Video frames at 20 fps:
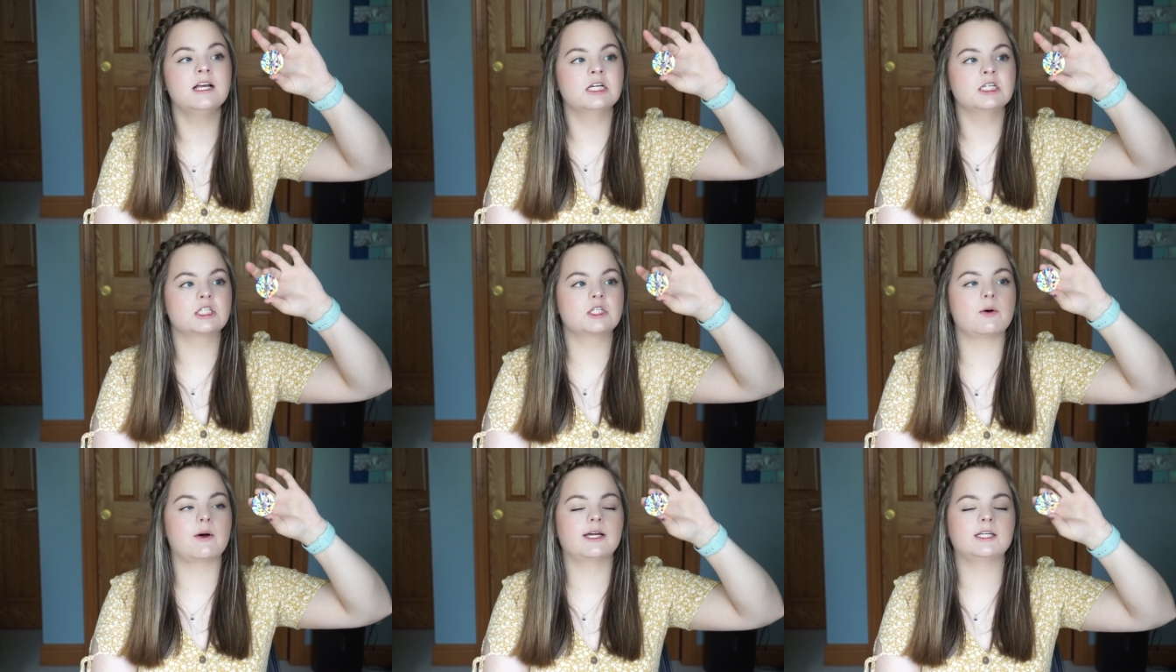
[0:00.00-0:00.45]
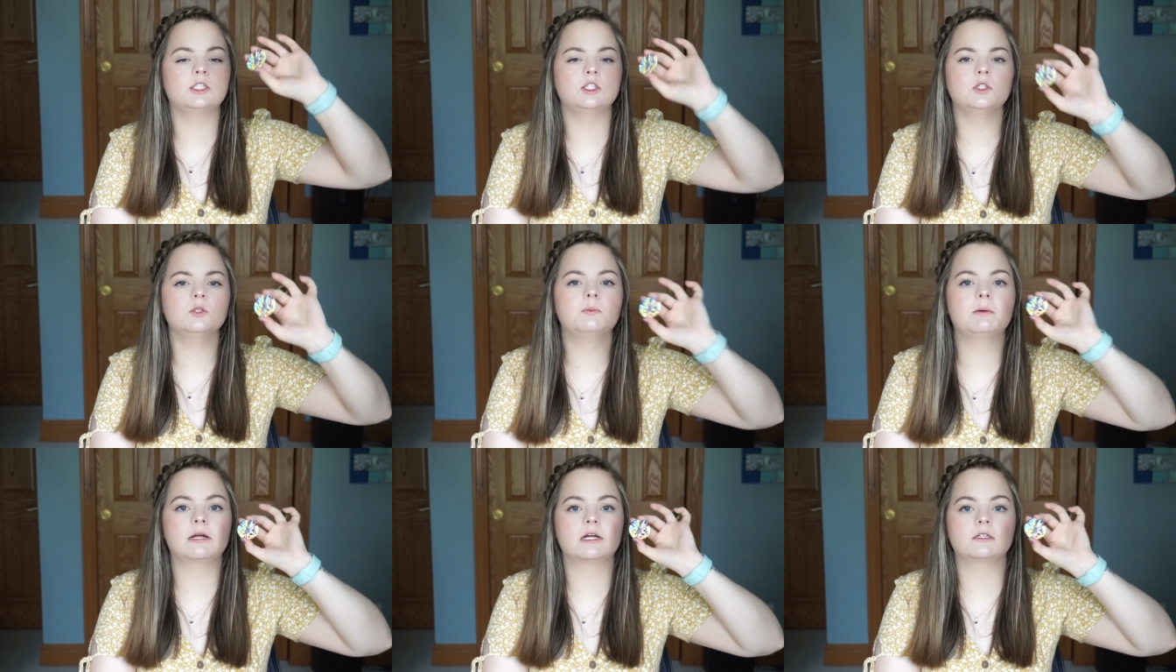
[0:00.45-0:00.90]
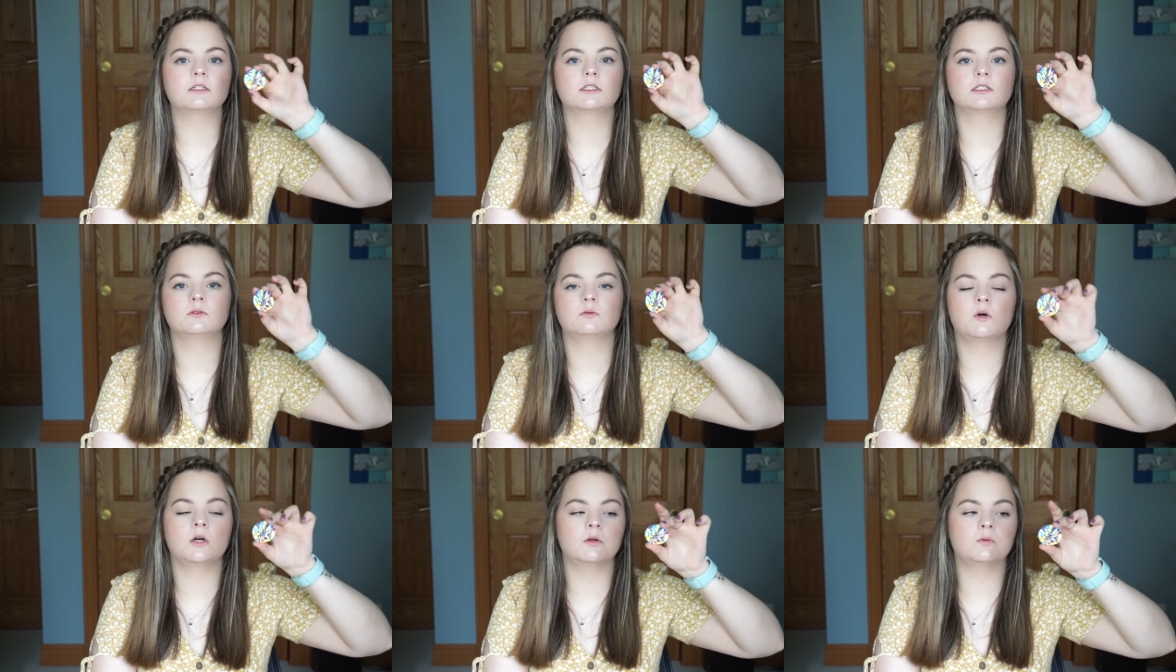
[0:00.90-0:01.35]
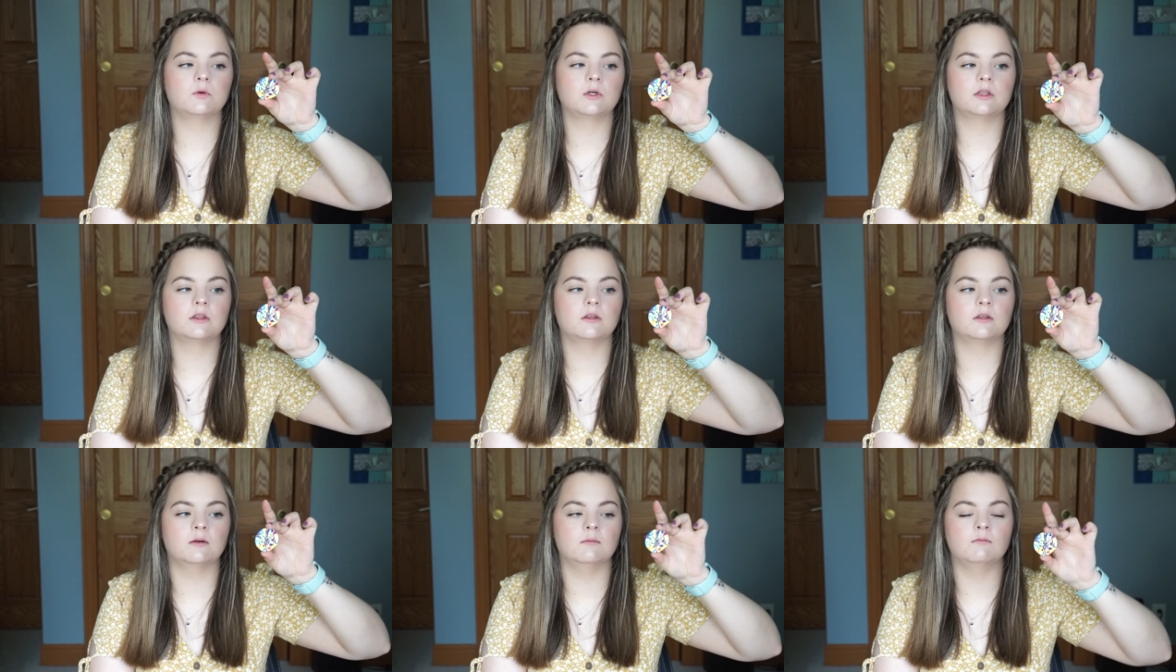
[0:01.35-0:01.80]
So I do pair this one
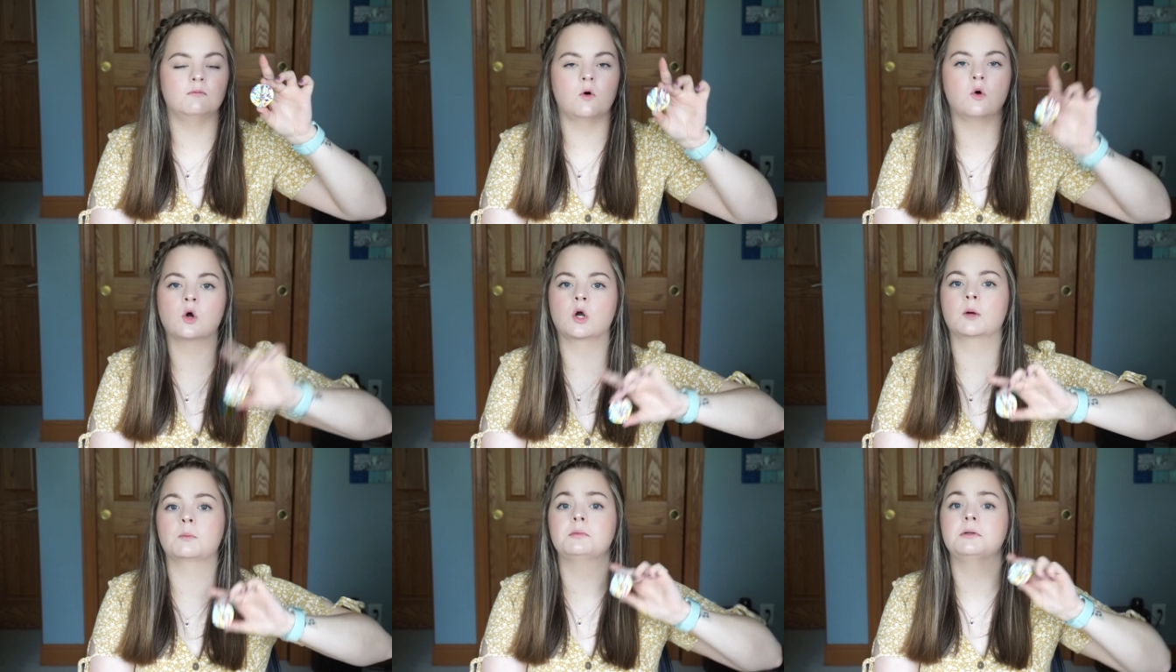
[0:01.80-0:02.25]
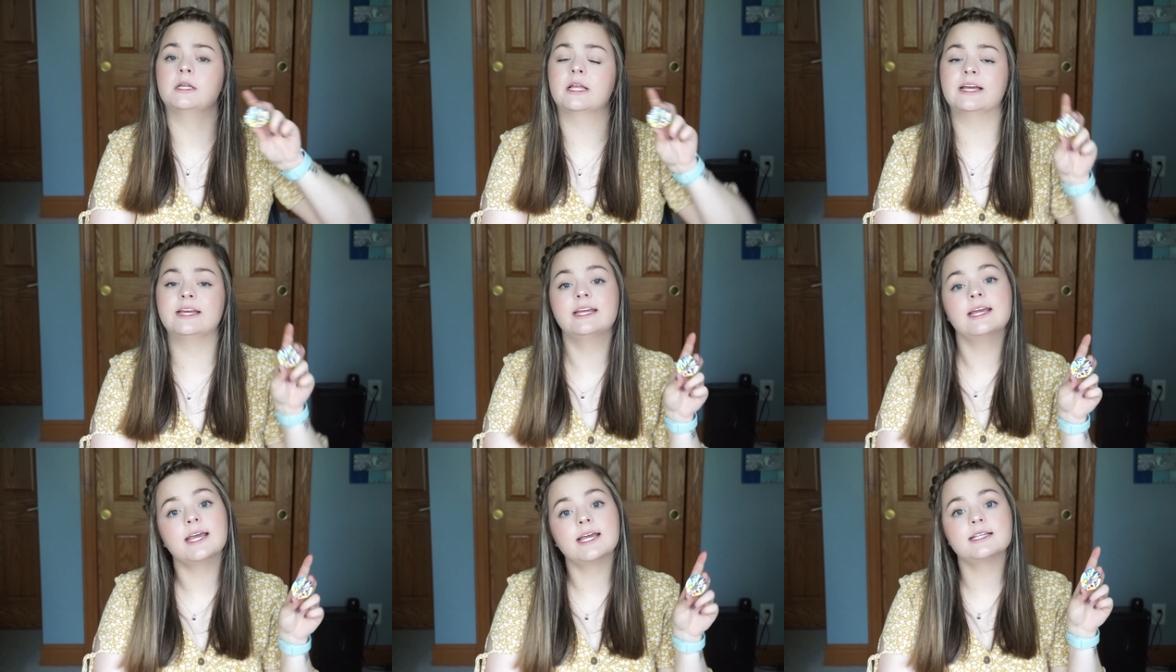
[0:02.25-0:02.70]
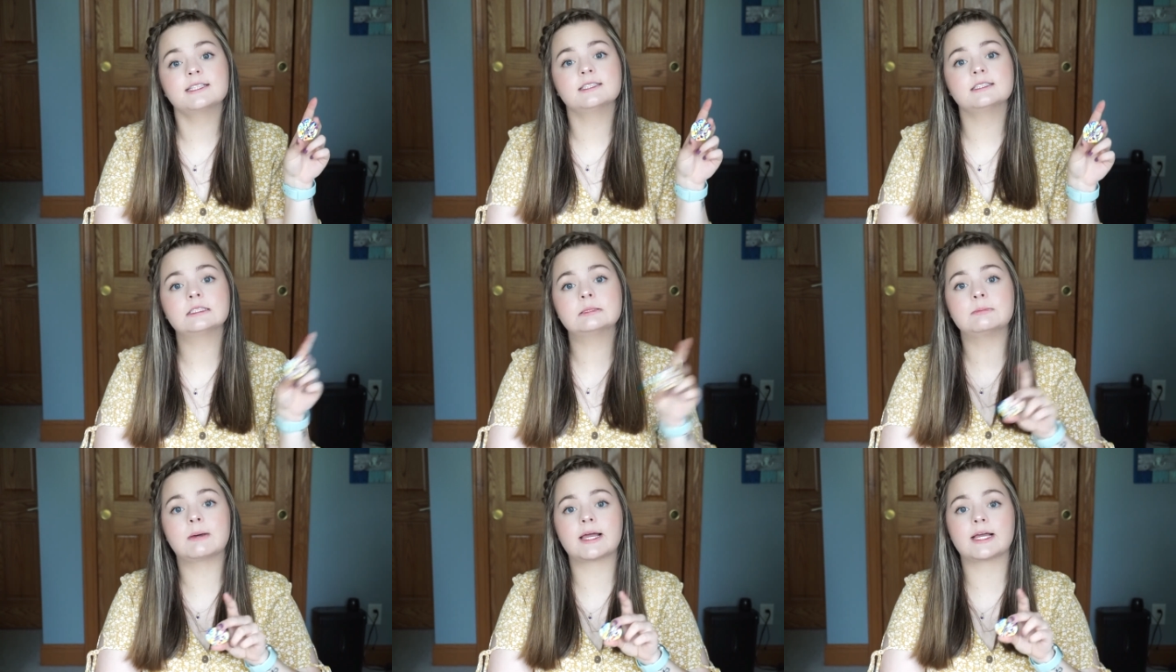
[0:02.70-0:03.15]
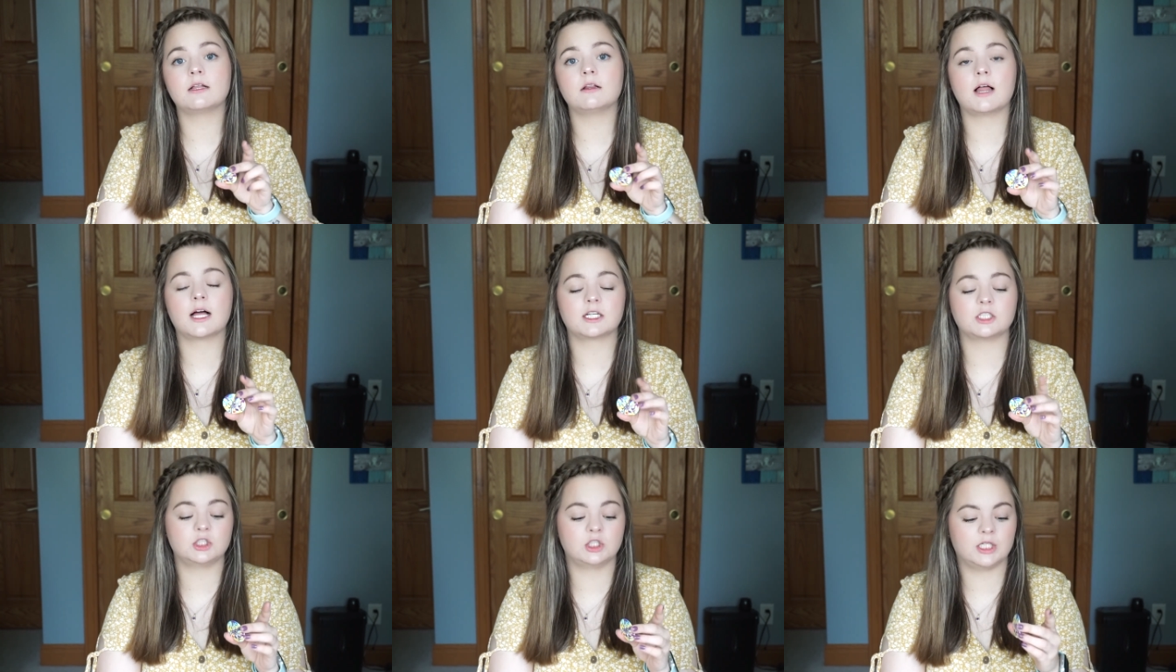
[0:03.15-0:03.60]
with the more plain cases in my
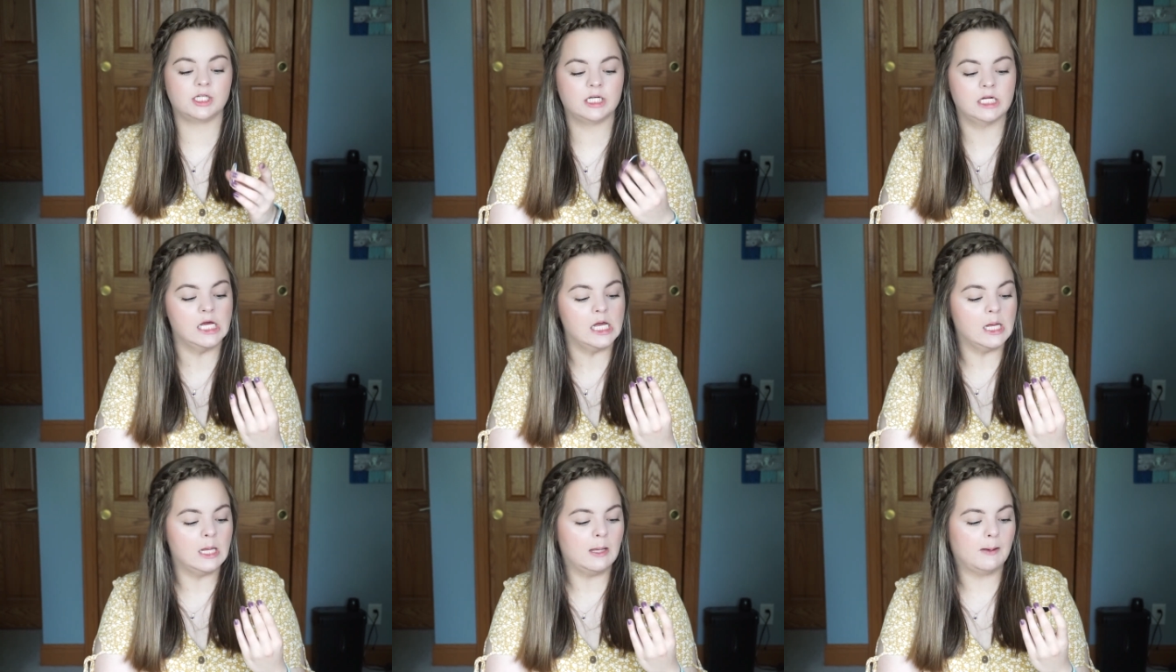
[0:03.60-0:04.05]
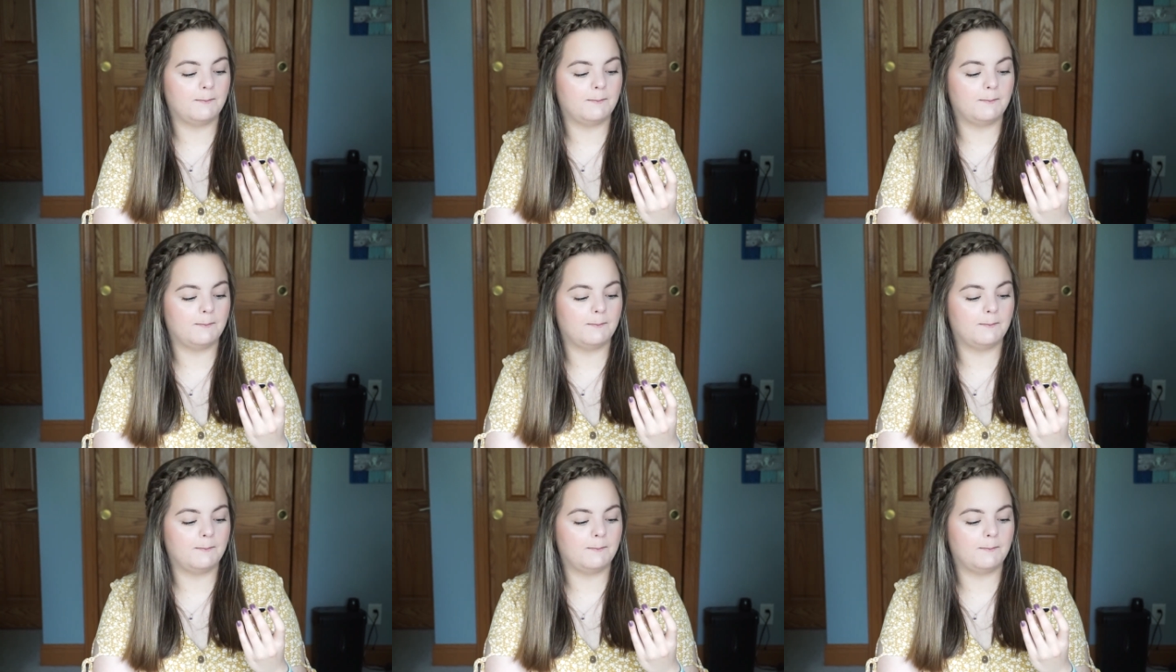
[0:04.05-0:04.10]
collection,